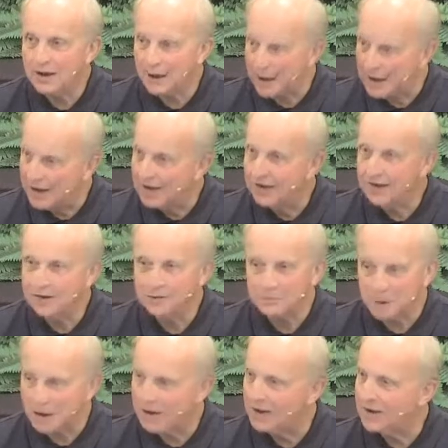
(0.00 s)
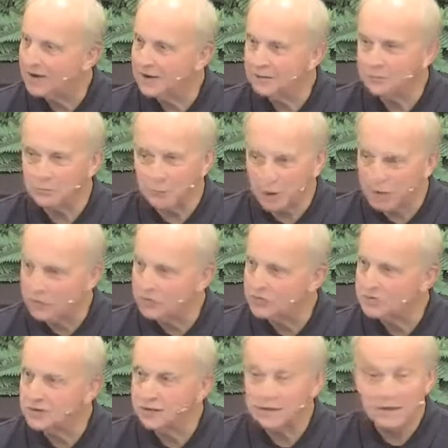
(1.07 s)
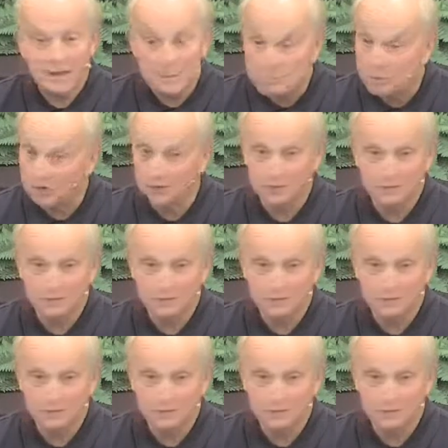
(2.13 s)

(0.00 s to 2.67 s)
I my brother's keeper?